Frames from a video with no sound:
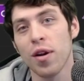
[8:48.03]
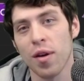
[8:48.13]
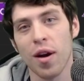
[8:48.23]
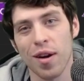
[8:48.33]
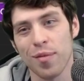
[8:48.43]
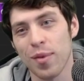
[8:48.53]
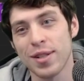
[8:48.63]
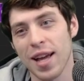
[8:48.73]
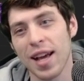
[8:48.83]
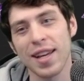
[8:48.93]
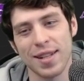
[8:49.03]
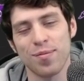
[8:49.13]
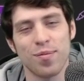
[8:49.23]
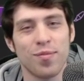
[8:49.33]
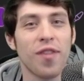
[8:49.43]
a deck and
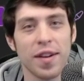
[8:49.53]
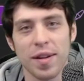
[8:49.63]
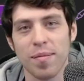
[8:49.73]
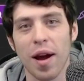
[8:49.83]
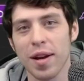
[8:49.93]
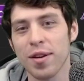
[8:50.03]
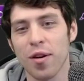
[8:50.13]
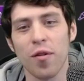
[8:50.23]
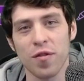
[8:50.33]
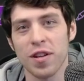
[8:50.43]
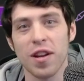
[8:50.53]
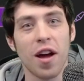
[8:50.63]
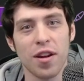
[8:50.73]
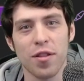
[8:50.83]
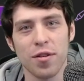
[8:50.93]
finding mine, hopefully
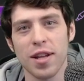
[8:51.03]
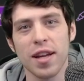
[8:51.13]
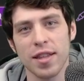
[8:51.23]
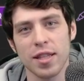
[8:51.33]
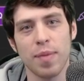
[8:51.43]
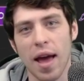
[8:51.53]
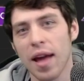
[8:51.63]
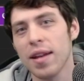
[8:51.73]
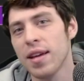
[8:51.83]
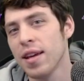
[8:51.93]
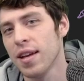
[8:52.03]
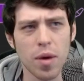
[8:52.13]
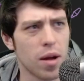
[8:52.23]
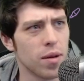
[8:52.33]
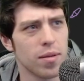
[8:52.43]
not another deck that's bad.
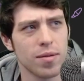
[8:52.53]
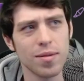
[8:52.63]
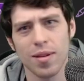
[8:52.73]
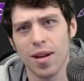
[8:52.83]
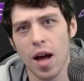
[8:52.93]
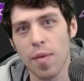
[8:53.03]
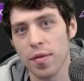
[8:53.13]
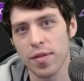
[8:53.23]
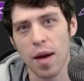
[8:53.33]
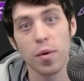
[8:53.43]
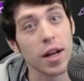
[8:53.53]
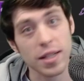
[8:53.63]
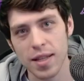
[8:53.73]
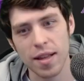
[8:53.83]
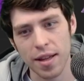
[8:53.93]
Well, about that, we'll get
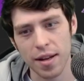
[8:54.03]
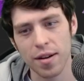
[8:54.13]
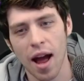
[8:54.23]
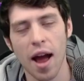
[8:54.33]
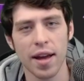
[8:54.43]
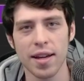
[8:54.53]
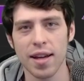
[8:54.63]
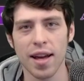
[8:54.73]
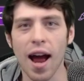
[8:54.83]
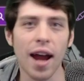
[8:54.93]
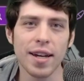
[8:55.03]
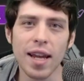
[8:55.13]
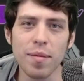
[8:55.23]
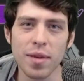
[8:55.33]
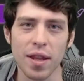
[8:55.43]
to that later. I
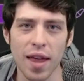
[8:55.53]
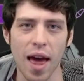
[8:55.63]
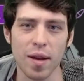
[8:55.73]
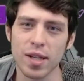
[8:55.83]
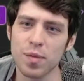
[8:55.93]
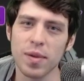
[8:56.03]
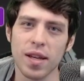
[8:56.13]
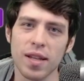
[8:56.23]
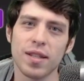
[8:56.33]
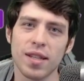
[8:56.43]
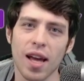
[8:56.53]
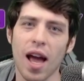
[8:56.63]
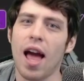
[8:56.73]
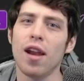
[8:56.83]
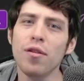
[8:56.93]
named it that just because
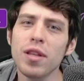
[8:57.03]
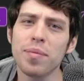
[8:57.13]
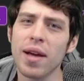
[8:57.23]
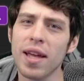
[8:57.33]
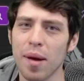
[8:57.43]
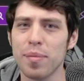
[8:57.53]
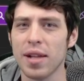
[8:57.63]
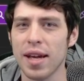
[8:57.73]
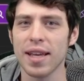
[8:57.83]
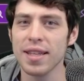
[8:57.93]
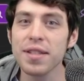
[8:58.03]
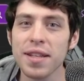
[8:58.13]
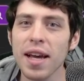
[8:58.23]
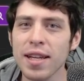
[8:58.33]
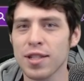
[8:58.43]
I don't really plan on playing this
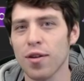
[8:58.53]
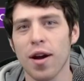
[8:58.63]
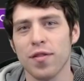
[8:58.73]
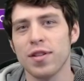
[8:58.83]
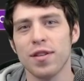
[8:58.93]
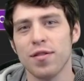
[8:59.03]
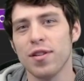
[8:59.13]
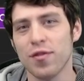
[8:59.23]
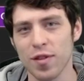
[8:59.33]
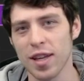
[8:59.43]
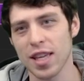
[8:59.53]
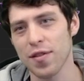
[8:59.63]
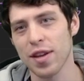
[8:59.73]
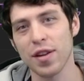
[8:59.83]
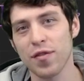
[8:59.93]
deck, so I didn't really feel like
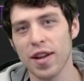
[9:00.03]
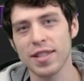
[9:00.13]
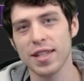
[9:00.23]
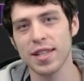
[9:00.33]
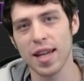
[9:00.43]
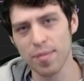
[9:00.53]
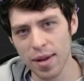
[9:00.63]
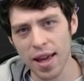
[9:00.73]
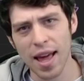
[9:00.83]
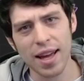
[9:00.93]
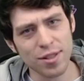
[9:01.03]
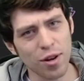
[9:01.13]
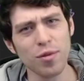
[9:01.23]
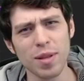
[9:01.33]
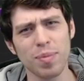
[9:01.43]
giving it a fancy name. And I
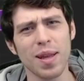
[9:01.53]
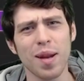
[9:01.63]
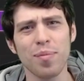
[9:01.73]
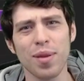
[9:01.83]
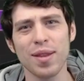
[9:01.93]
don't really plan on playing